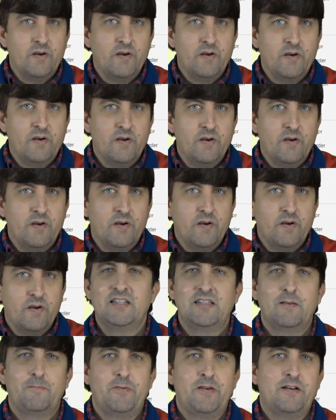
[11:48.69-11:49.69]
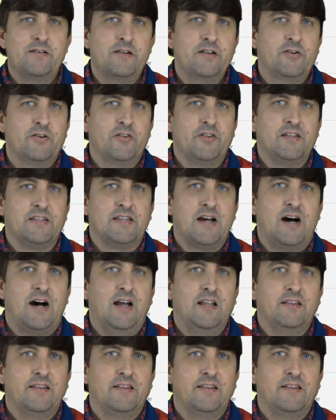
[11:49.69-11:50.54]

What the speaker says: always just hit the period or the dot.